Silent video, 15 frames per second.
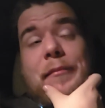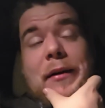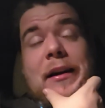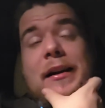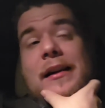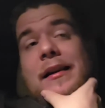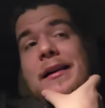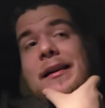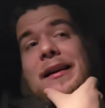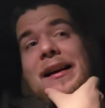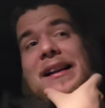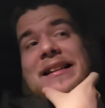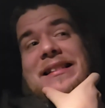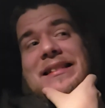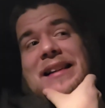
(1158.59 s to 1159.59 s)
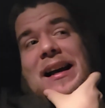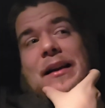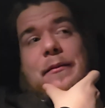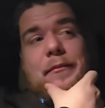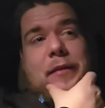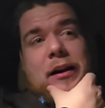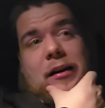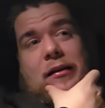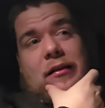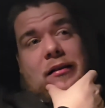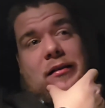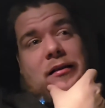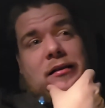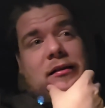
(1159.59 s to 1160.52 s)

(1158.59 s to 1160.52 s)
be a nightmare,